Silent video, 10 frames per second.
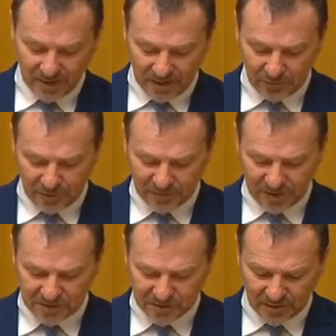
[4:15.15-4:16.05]
in
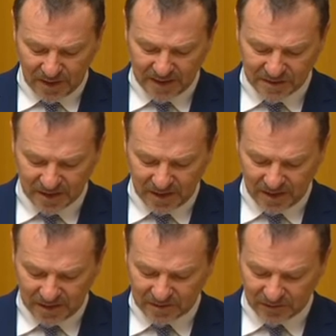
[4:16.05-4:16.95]
residential aged care
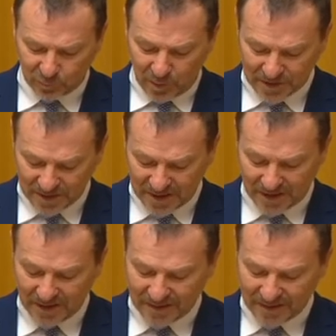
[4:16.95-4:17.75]
in just 1 year.